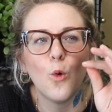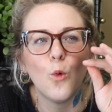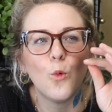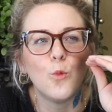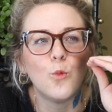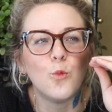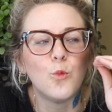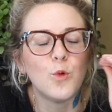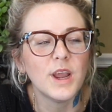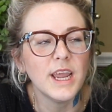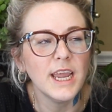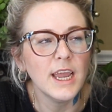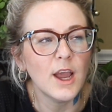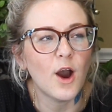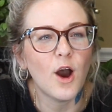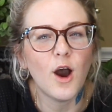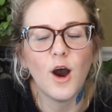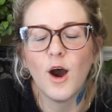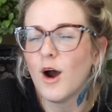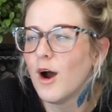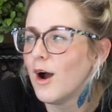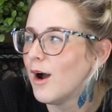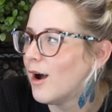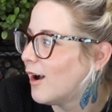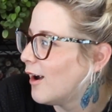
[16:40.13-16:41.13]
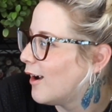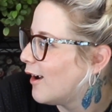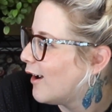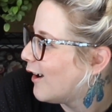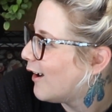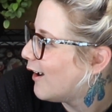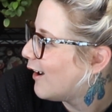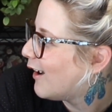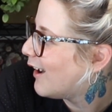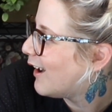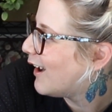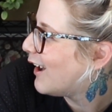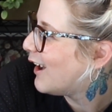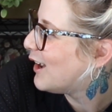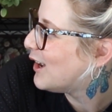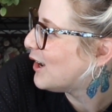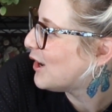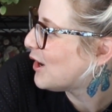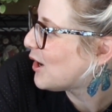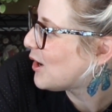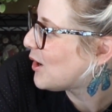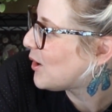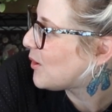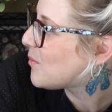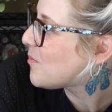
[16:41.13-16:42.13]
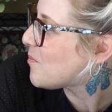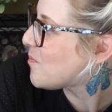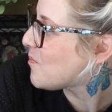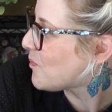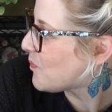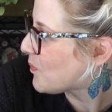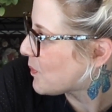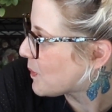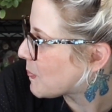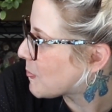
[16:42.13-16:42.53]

we price them, sort it by price. You know,